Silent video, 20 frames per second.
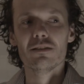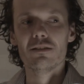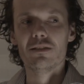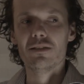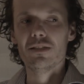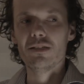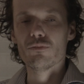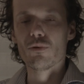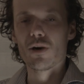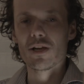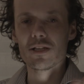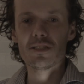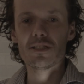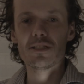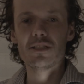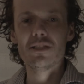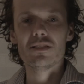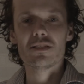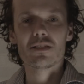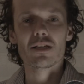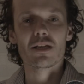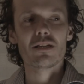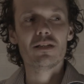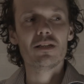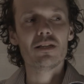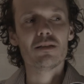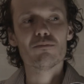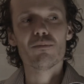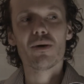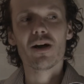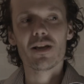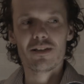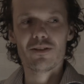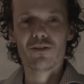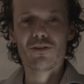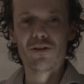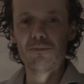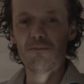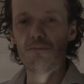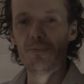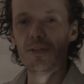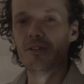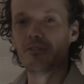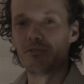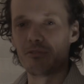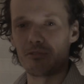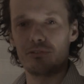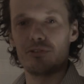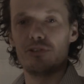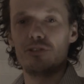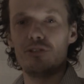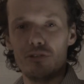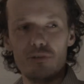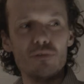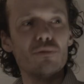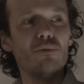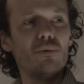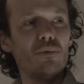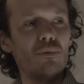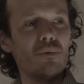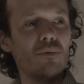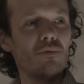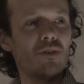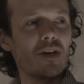the Weinstein technique might not be for you.